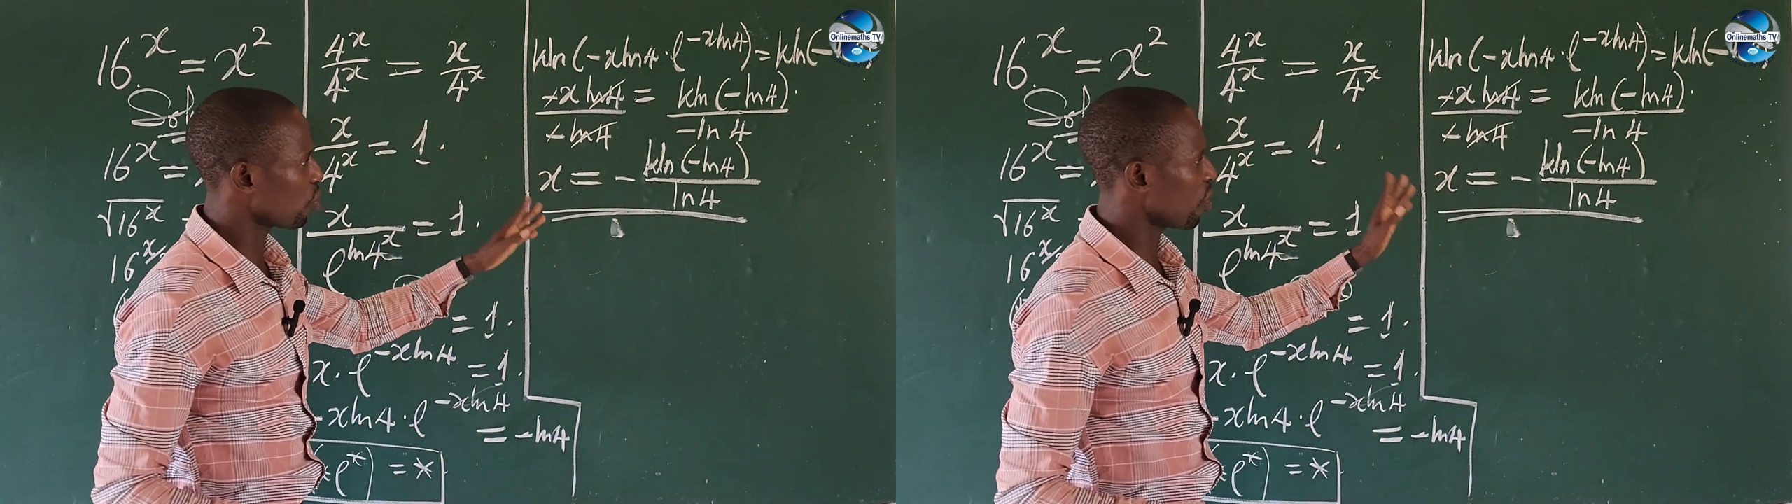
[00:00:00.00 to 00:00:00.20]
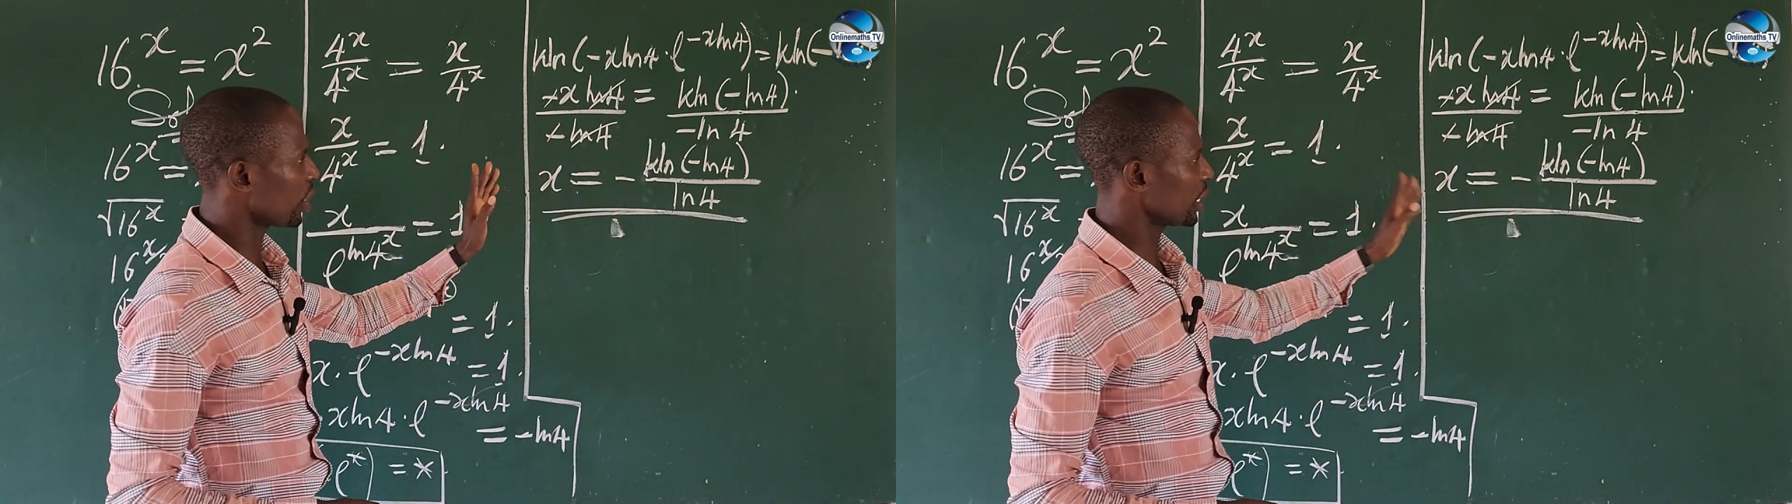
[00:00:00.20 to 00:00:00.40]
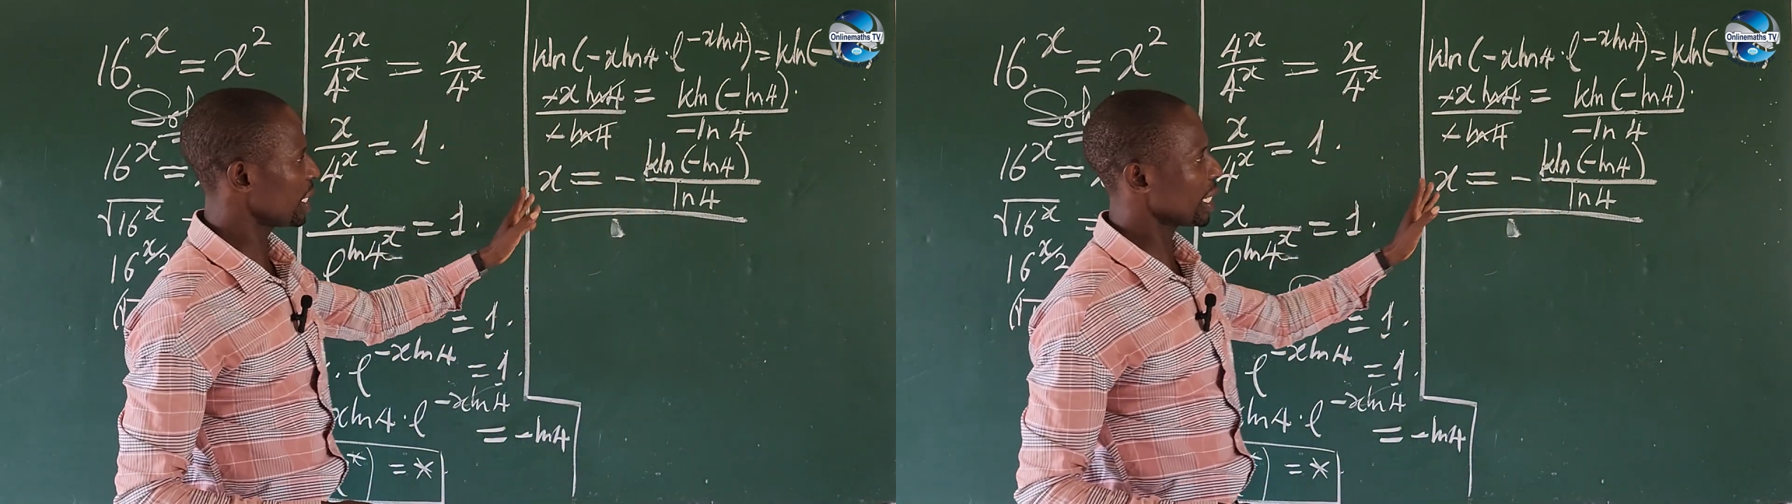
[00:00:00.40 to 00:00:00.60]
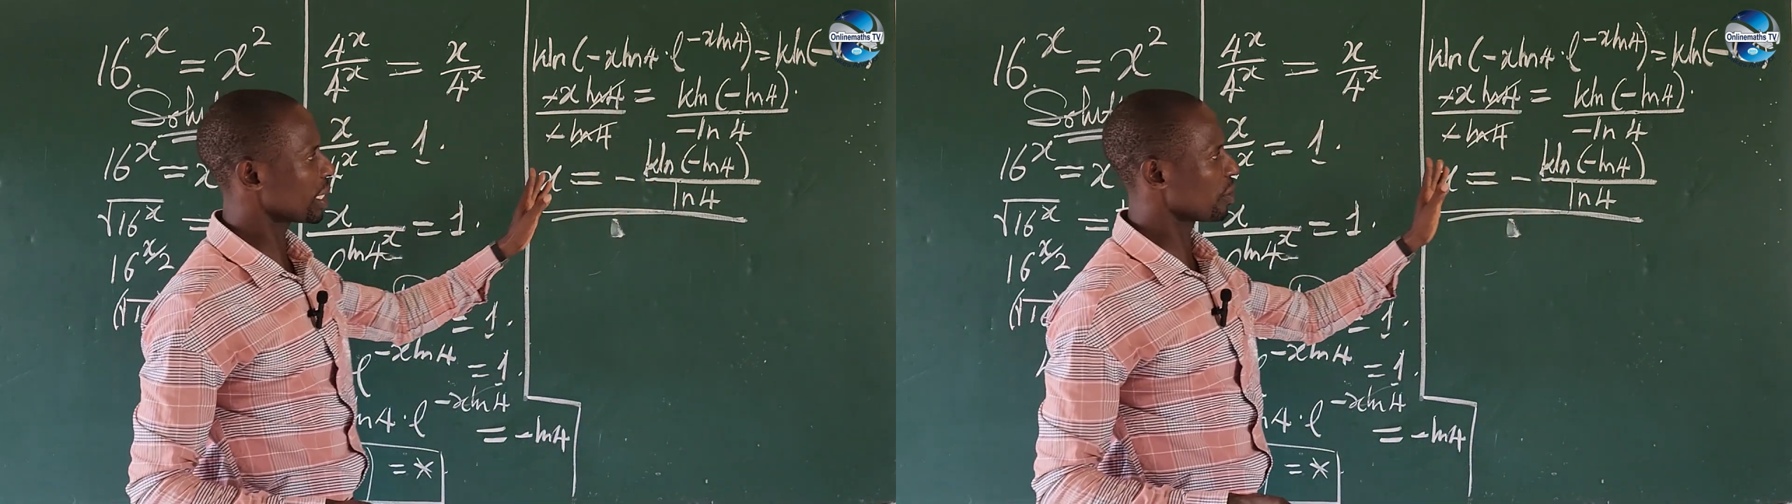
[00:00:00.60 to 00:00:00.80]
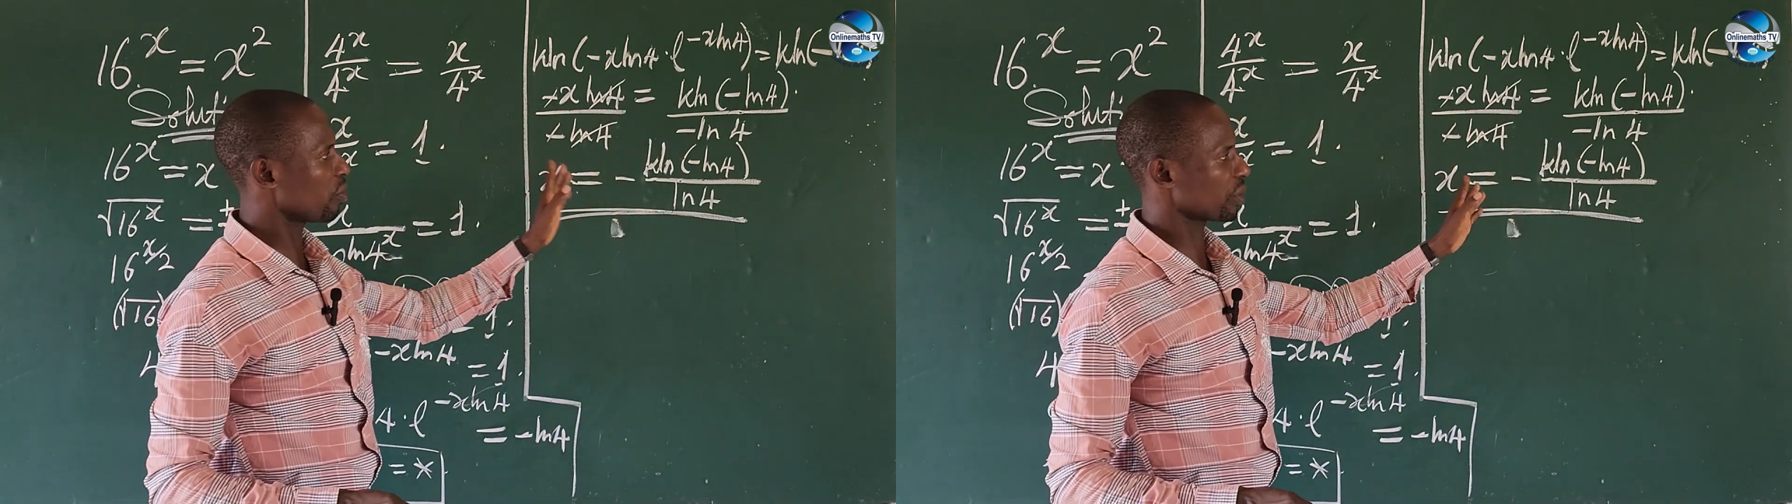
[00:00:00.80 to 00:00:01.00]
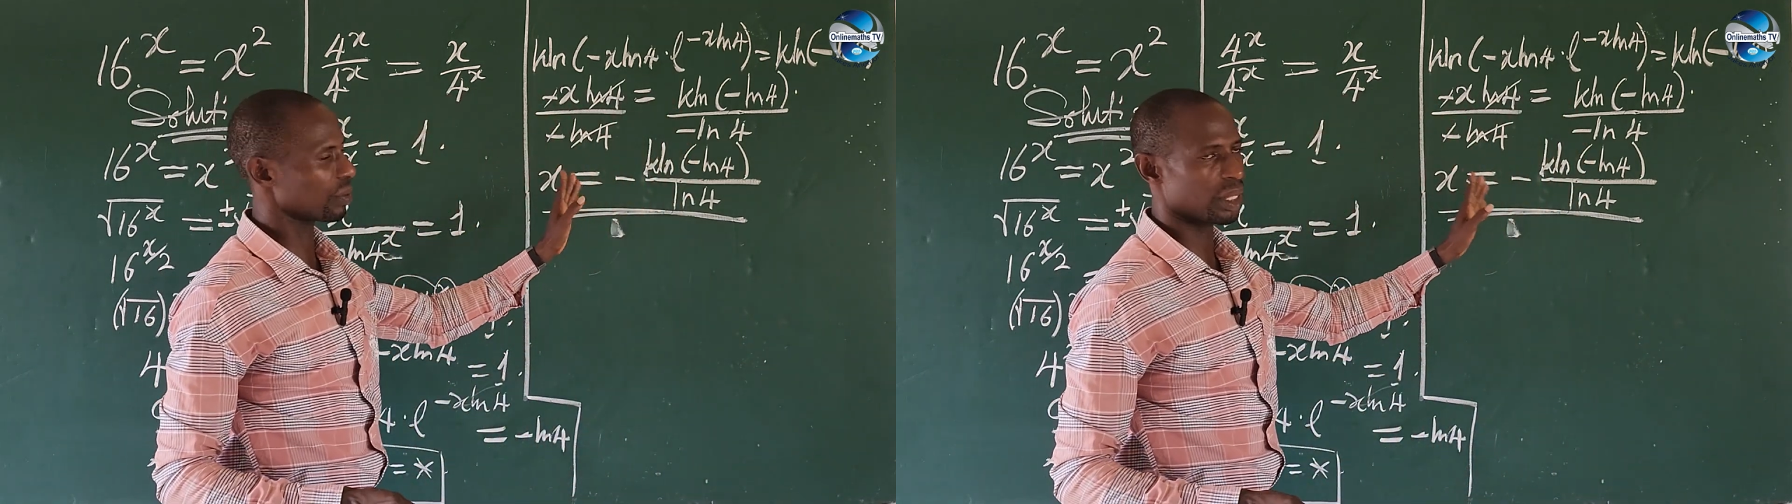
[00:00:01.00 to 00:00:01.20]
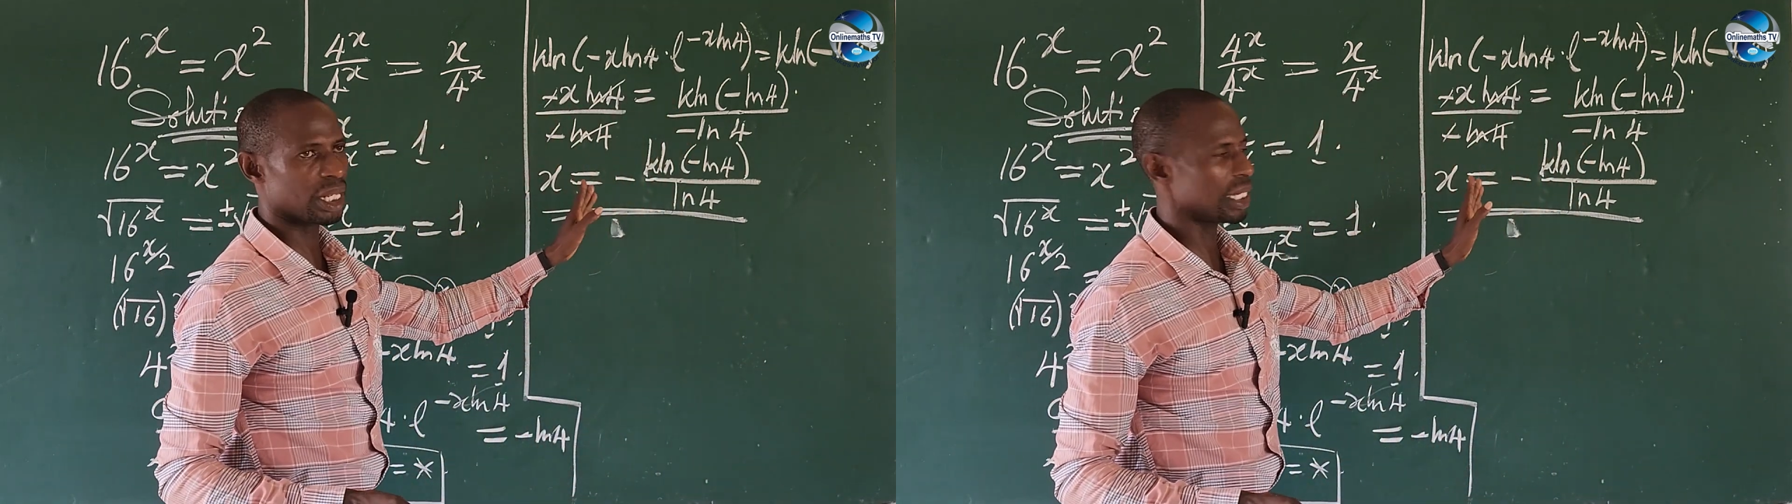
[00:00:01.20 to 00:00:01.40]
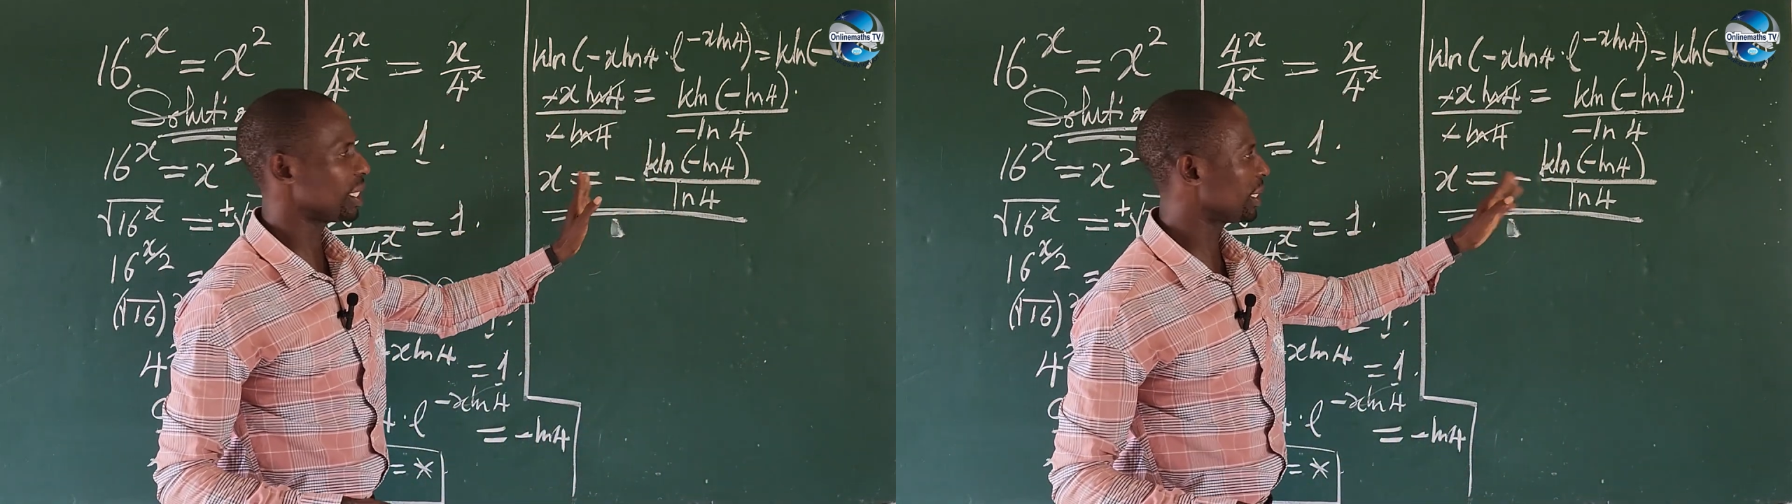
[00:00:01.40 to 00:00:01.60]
1, x equal to 3,